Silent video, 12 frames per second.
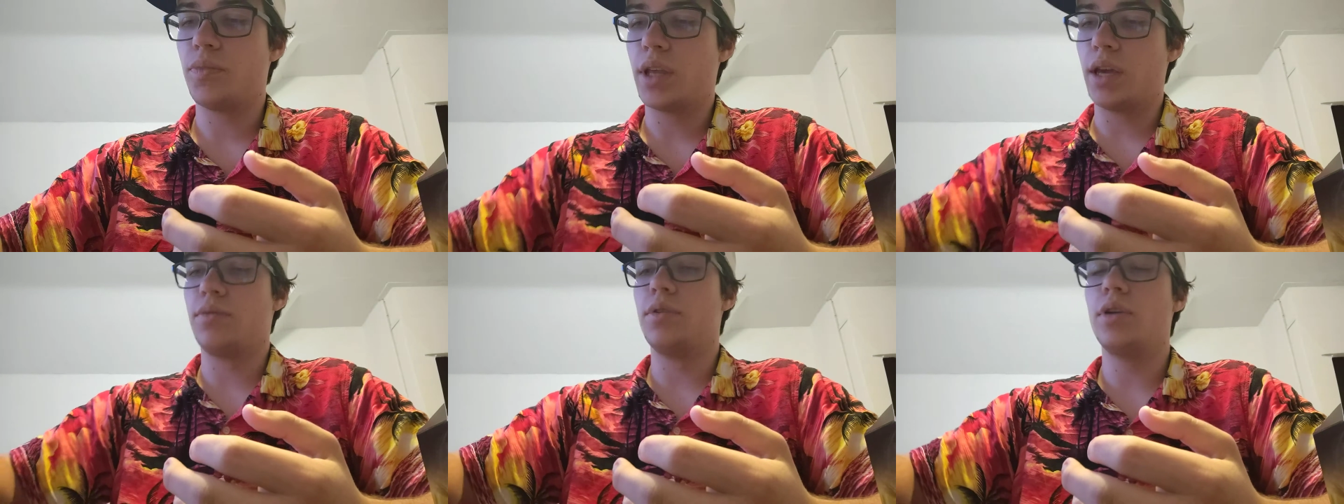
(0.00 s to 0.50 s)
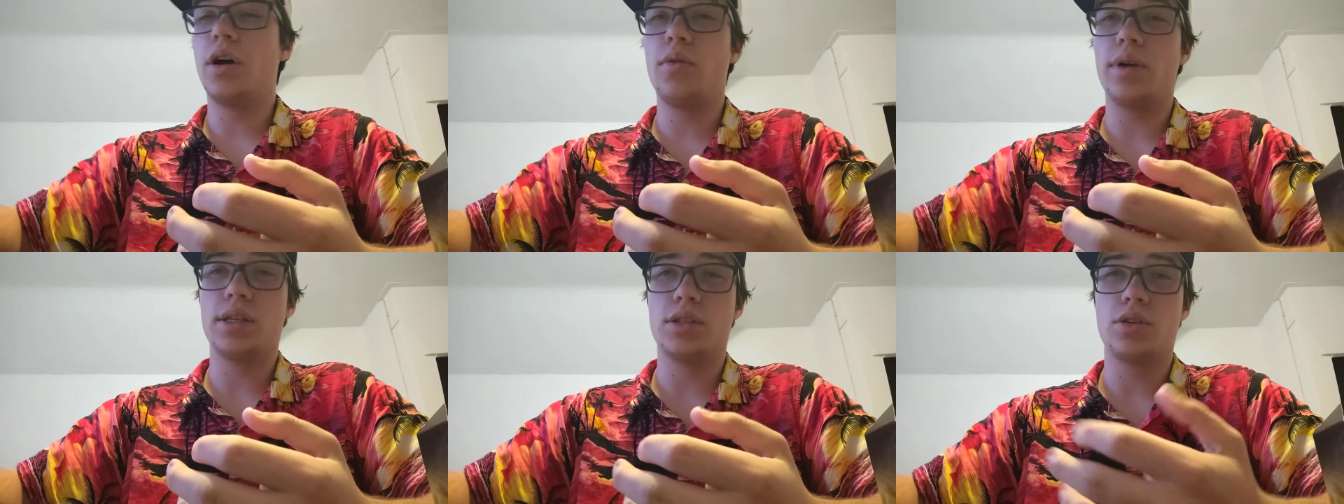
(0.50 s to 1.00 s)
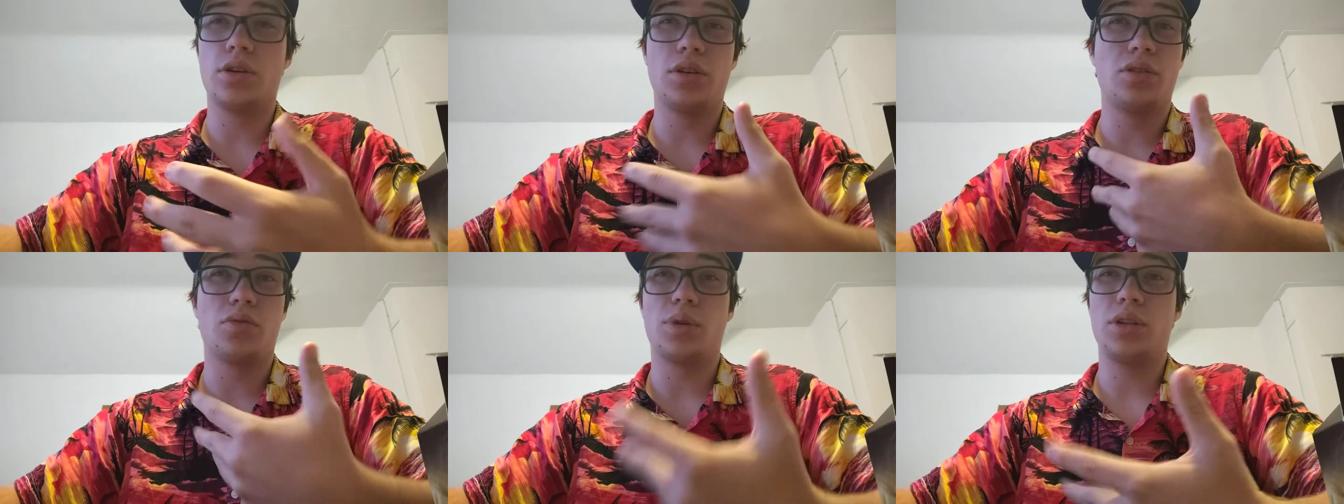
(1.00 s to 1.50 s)
If you don't, it's a
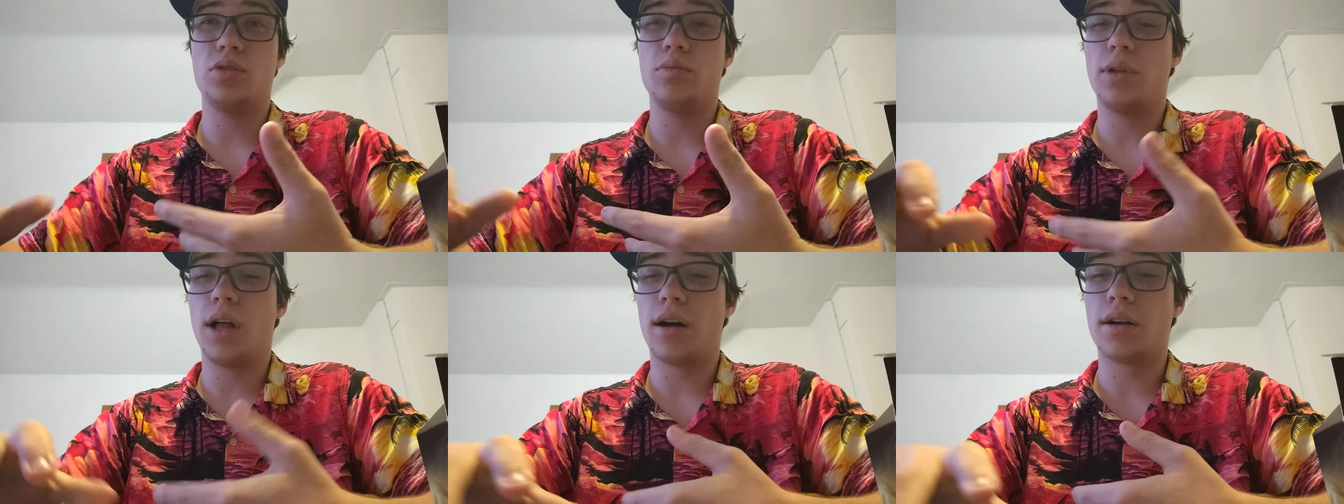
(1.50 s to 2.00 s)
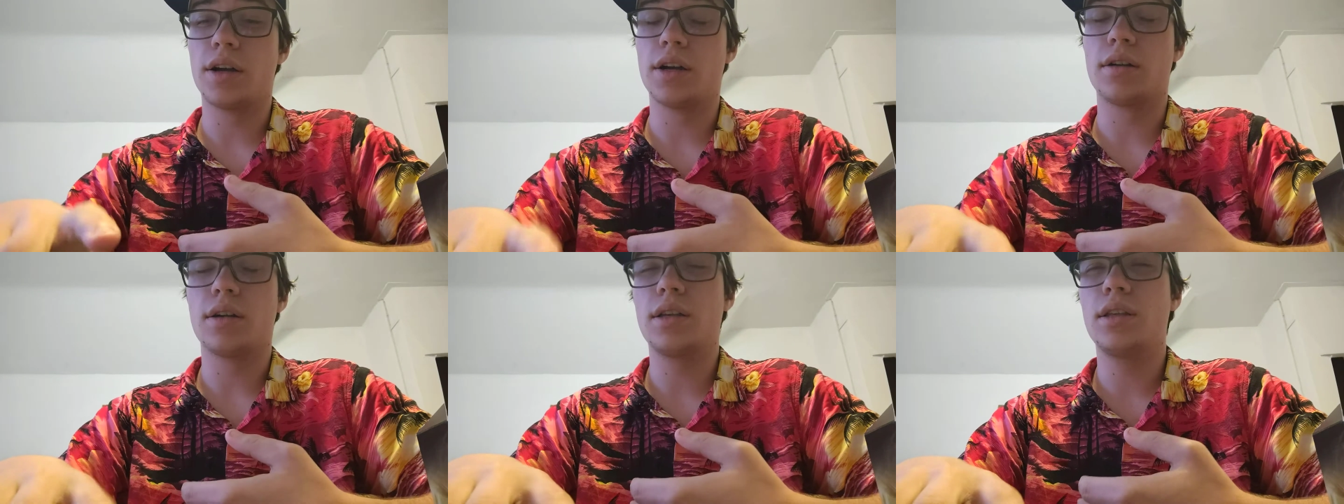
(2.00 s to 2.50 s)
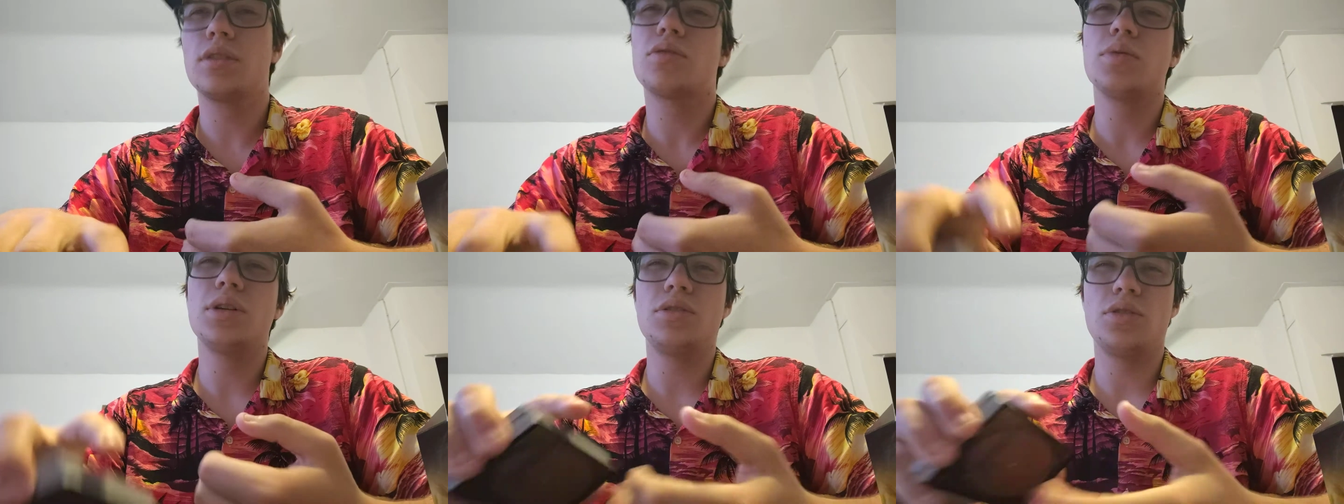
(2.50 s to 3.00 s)
good 3/2 blocker.
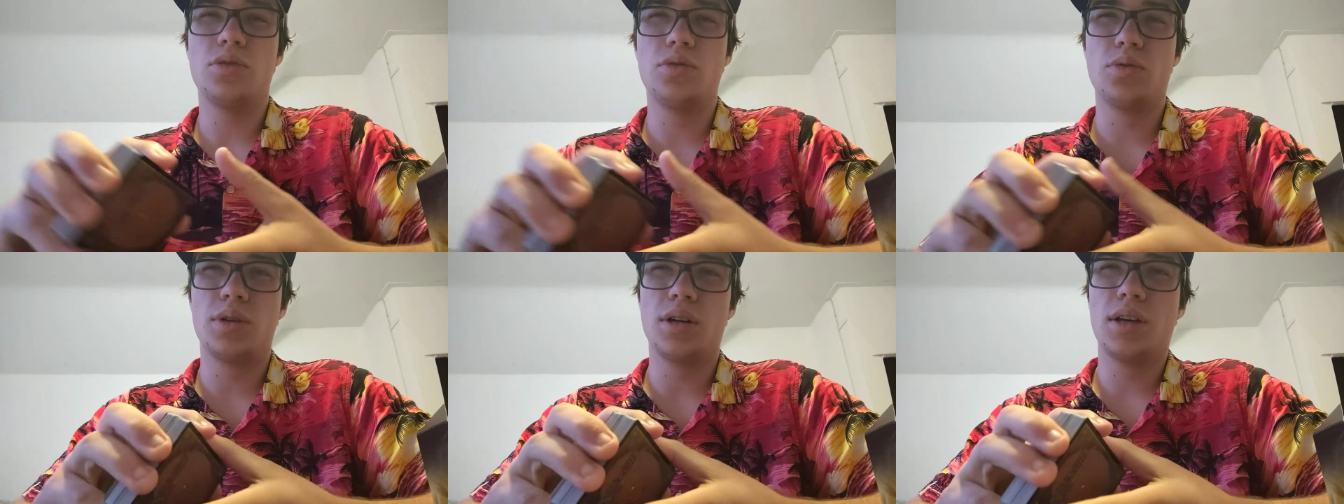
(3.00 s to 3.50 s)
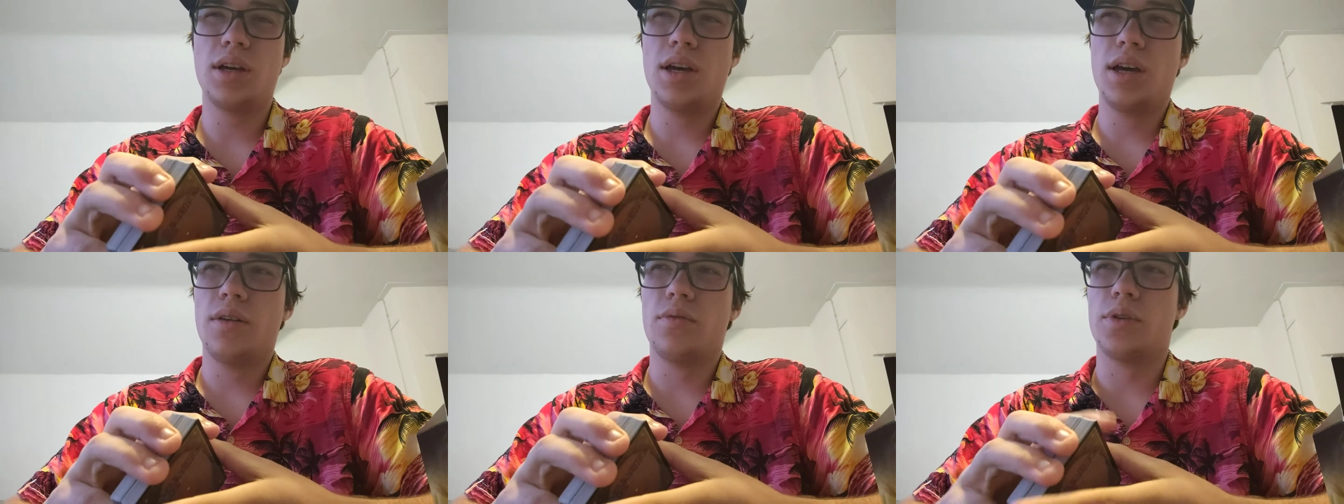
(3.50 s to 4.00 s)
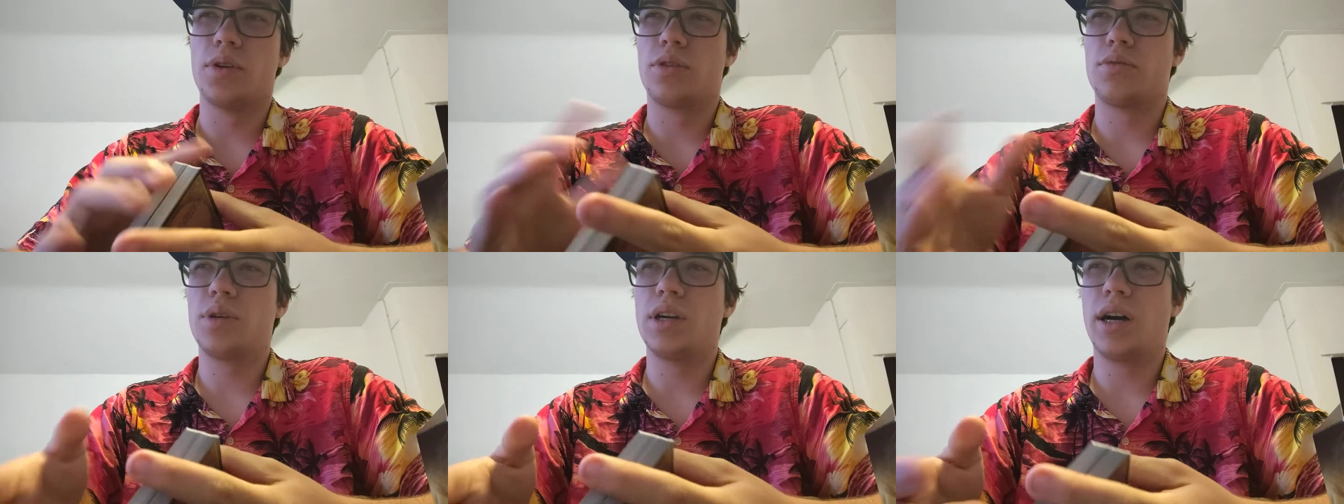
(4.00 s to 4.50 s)
3/2 for a
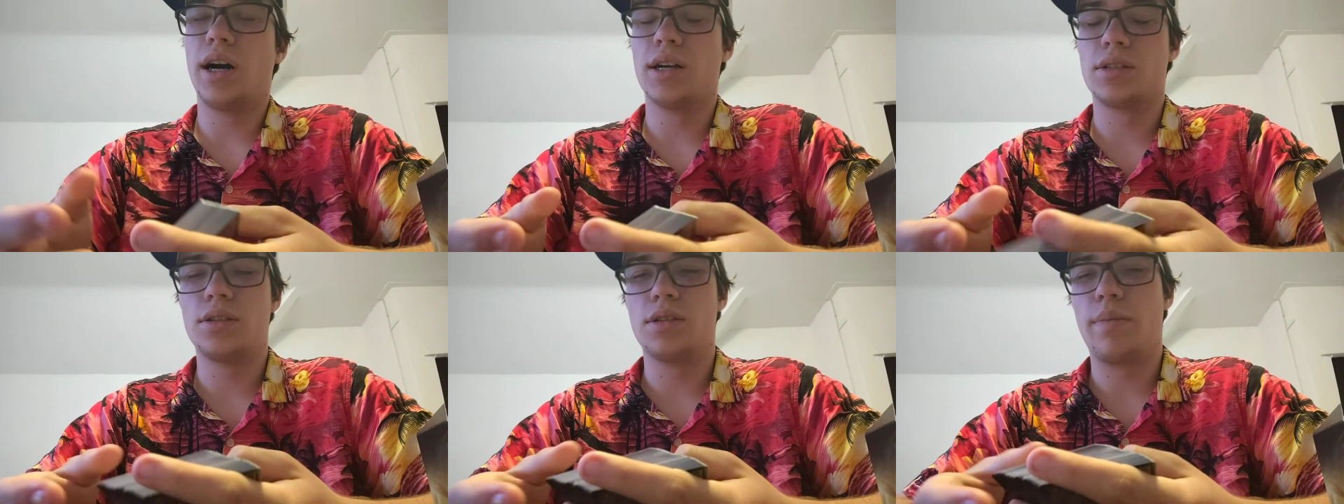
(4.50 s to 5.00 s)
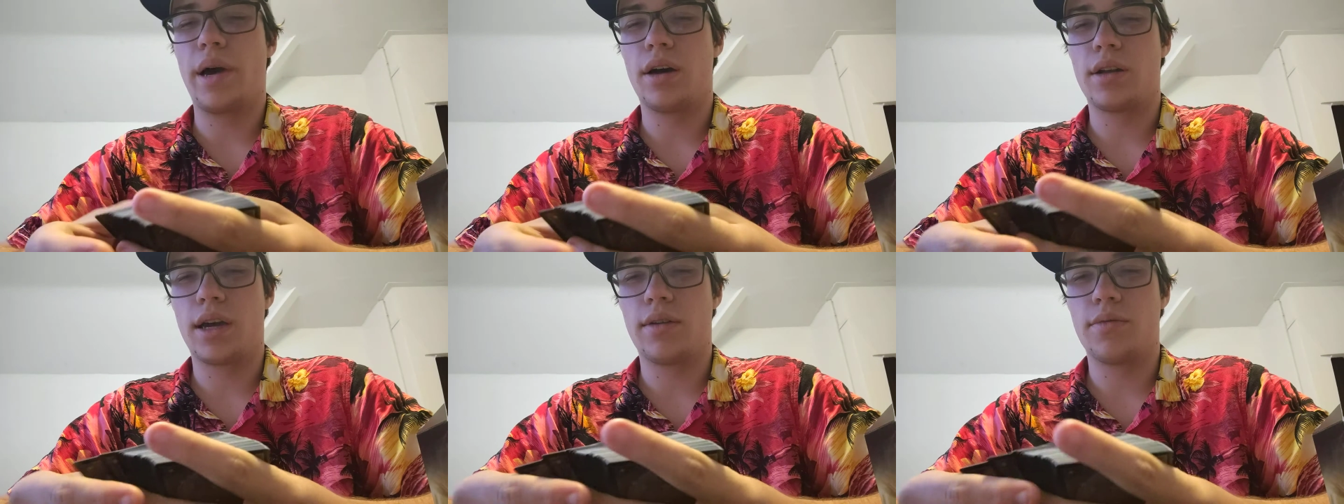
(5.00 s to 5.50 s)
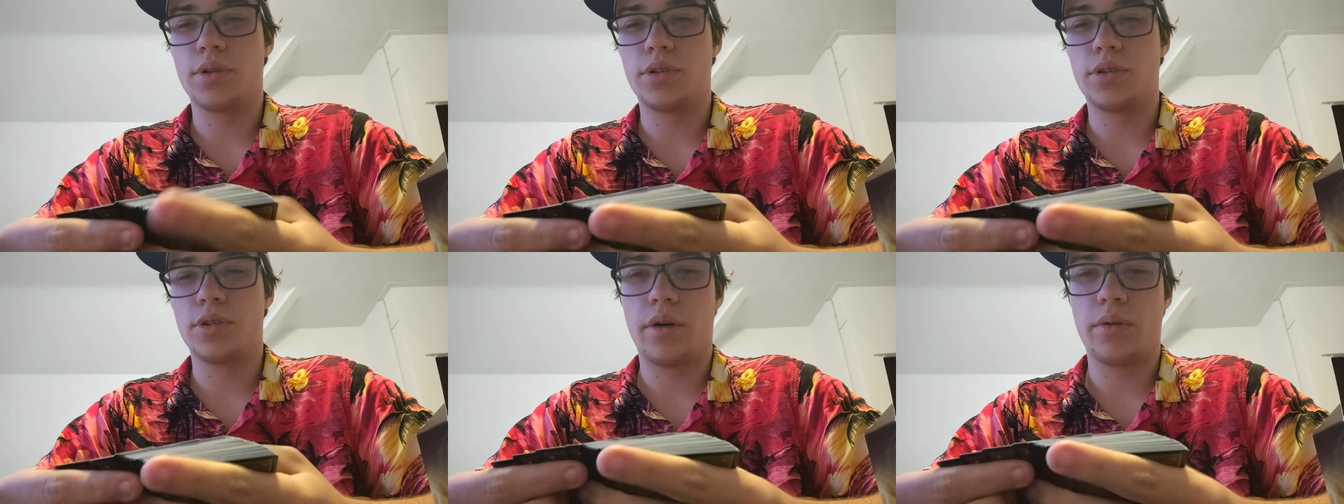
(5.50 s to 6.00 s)
3 cost is about average
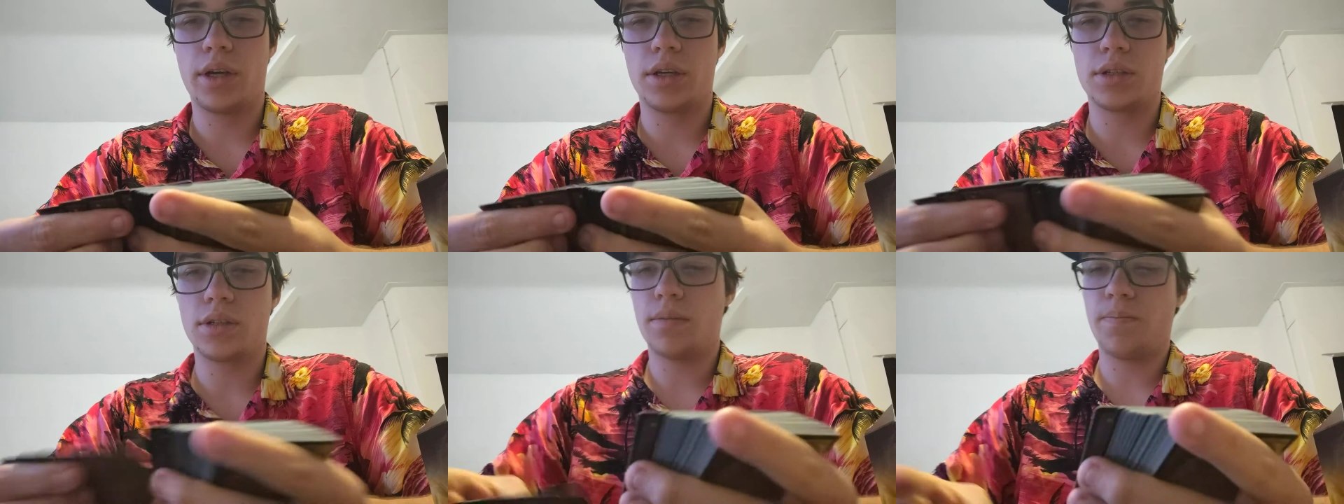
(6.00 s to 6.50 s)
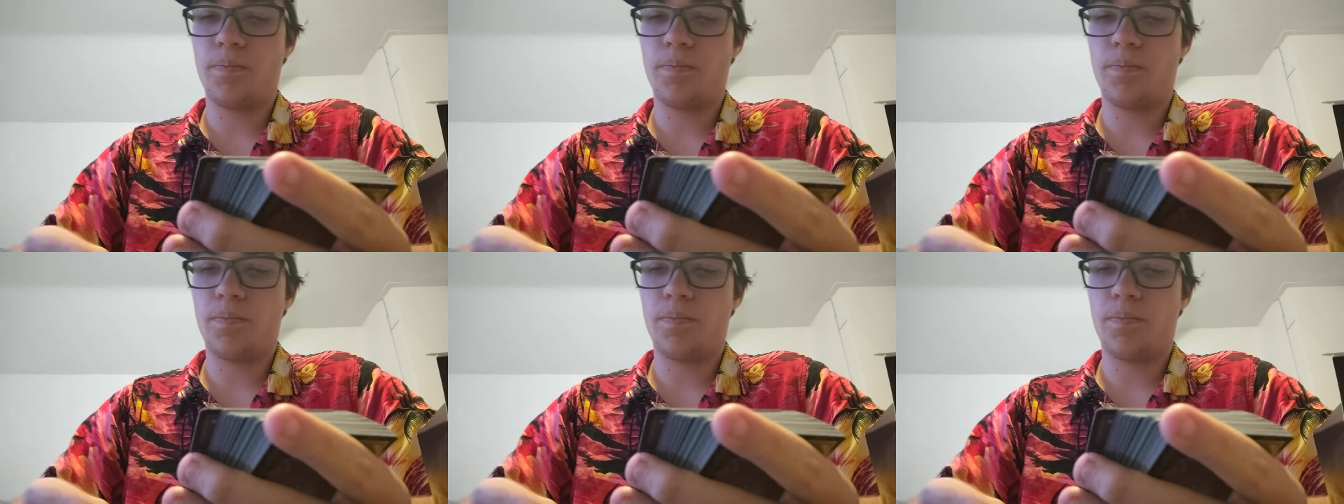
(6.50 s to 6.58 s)
nowadays.